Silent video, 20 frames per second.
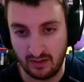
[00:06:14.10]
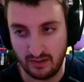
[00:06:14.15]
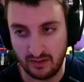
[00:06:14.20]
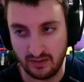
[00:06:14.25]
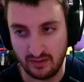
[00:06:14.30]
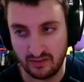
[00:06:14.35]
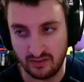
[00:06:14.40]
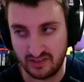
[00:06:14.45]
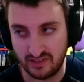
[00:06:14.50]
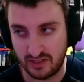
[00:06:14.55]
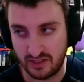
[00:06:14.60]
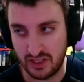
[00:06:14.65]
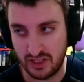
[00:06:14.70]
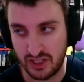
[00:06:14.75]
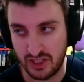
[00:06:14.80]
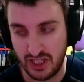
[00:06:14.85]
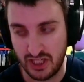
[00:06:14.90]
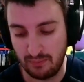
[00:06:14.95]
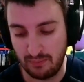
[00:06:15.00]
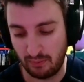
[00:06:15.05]
they're such a
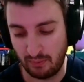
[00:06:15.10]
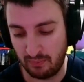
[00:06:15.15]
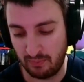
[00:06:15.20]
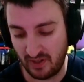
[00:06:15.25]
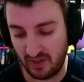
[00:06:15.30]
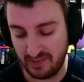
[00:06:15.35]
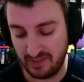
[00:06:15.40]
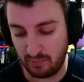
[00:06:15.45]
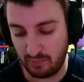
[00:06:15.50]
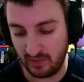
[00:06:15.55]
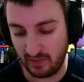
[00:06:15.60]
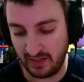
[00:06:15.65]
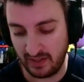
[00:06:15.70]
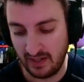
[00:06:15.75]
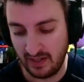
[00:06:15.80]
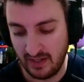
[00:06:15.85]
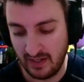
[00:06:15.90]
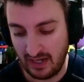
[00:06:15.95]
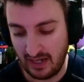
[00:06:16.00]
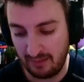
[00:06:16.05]
cheaper price point.
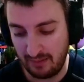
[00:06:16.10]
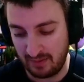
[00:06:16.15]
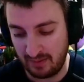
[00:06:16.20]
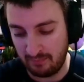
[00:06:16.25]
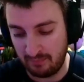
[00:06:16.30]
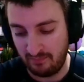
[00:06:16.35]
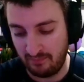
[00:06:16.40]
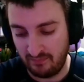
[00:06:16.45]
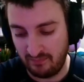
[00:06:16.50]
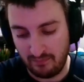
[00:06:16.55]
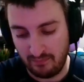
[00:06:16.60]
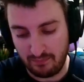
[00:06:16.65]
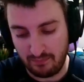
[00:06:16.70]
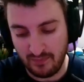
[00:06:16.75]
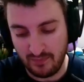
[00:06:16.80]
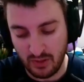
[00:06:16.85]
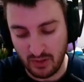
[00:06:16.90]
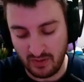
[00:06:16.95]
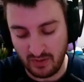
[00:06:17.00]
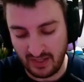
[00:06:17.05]
I mean,
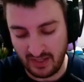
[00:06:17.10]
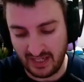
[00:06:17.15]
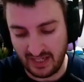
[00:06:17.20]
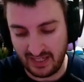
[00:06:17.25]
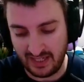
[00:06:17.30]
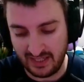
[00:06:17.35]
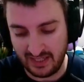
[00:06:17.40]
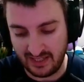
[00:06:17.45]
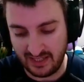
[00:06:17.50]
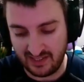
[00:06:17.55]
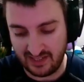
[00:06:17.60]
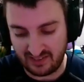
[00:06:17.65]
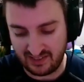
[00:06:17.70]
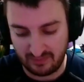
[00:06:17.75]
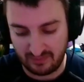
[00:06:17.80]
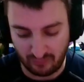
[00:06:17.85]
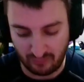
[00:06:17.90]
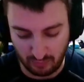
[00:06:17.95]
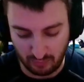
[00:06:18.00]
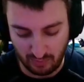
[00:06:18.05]
you can get into this
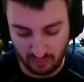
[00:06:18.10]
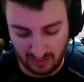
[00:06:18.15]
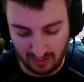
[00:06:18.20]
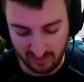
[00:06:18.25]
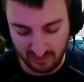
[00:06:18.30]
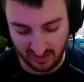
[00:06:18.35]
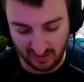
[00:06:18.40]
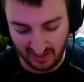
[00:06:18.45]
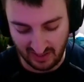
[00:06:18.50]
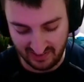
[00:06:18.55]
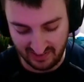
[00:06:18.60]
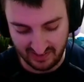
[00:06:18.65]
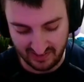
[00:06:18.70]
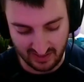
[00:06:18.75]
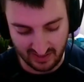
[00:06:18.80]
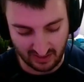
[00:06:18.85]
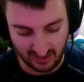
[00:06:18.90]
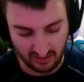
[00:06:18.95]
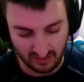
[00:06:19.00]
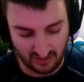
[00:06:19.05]
for probably less
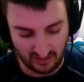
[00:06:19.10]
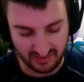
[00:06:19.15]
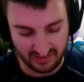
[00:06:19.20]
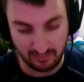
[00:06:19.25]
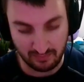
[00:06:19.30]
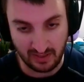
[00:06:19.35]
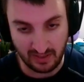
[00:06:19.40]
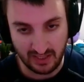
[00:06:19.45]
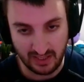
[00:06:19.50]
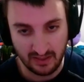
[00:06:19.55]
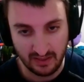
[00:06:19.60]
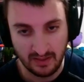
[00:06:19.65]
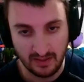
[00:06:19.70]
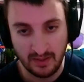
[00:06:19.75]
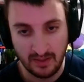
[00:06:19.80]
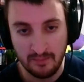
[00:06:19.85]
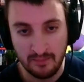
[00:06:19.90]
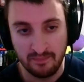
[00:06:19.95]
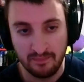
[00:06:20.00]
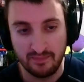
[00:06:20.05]
than it cost me
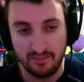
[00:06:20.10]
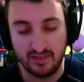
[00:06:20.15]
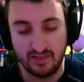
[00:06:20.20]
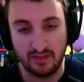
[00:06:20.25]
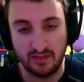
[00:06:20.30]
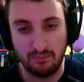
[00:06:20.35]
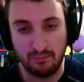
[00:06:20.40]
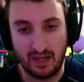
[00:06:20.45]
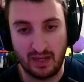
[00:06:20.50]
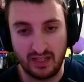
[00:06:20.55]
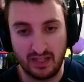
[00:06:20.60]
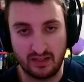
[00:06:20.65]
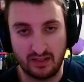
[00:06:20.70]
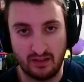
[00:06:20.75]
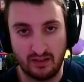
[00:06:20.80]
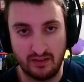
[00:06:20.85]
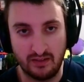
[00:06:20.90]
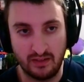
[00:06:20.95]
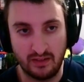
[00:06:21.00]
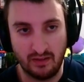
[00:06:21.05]
to buy the
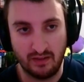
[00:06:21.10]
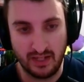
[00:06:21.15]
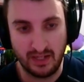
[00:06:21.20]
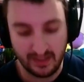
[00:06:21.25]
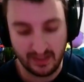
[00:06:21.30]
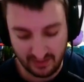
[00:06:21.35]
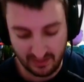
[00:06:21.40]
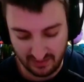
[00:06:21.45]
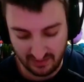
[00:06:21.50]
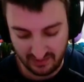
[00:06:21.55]
card and grade it.